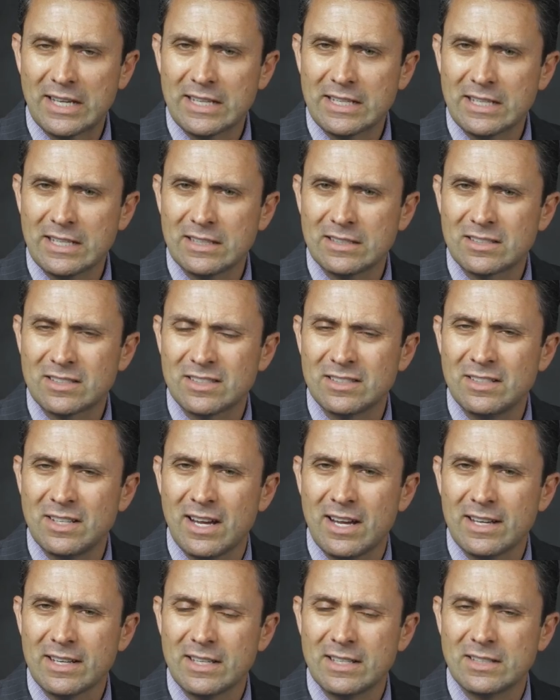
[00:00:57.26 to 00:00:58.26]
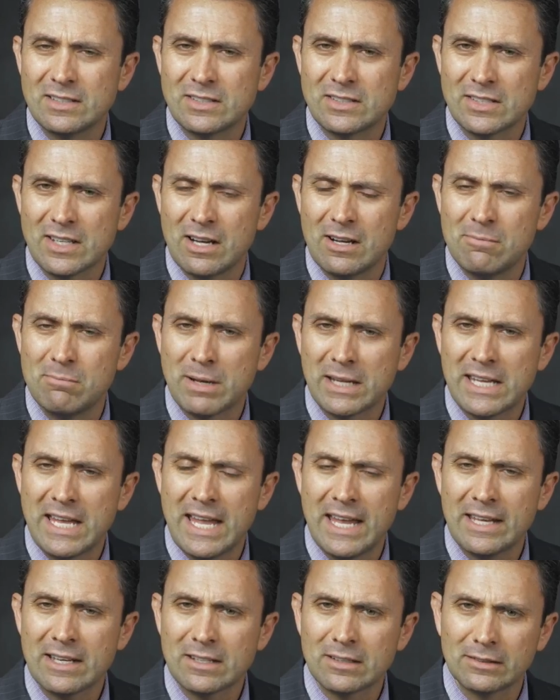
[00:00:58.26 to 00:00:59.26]
like it's not as uh,
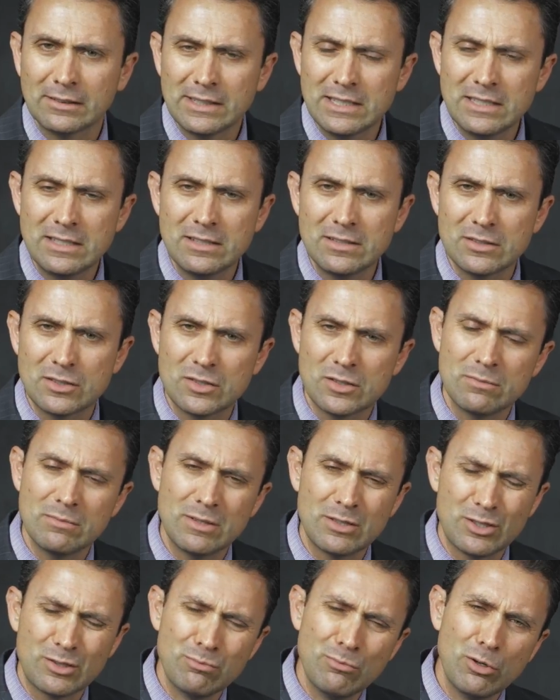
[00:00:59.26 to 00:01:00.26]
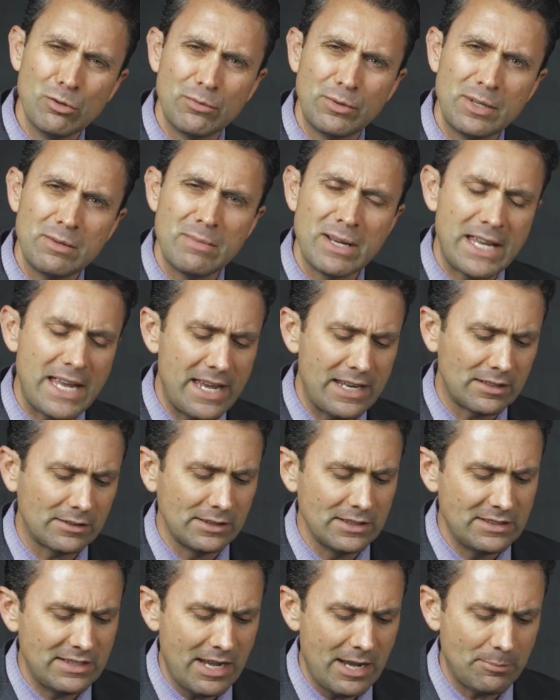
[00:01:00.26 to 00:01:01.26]
mechanically, smoothly
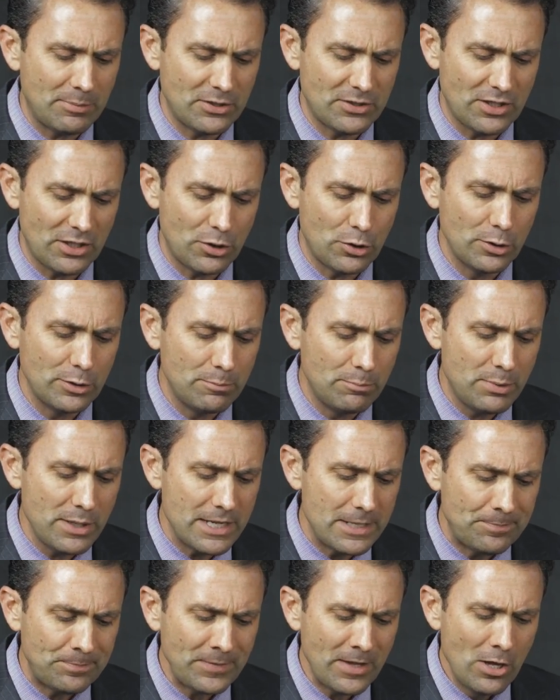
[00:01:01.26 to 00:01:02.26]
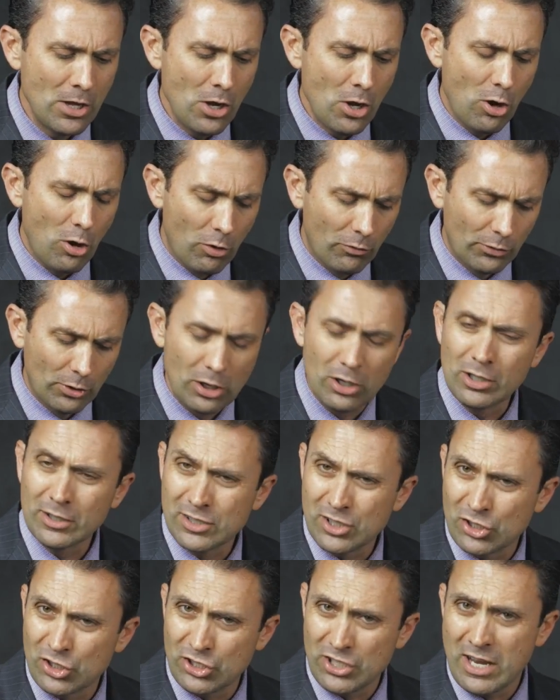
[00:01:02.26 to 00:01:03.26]
mechanically damped as it could be. Overall,
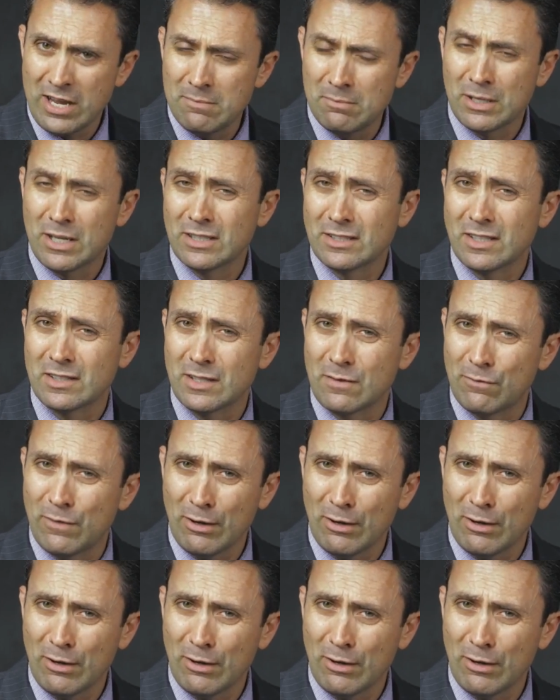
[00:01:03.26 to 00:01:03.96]
it's a shame because it's a